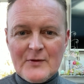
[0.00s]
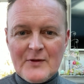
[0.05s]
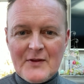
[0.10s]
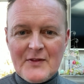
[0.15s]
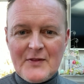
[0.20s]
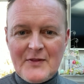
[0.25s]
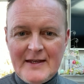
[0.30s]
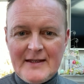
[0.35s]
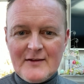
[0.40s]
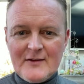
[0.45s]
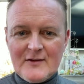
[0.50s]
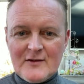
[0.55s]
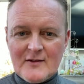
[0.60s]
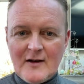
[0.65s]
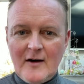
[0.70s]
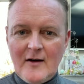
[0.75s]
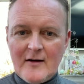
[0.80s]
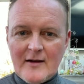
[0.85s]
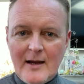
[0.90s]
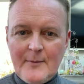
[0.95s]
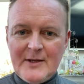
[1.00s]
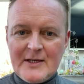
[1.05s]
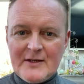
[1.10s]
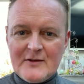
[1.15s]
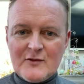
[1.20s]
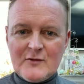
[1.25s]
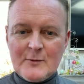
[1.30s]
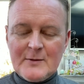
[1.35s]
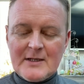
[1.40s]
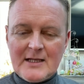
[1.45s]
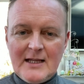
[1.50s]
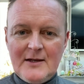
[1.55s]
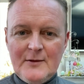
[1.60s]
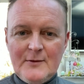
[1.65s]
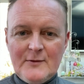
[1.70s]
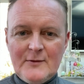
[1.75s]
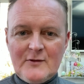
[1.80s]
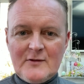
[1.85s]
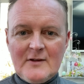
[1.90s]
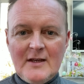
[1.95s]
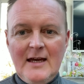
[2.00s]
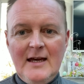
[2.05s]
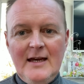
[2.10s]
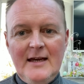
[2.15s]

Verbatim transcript: that things are coming to a close.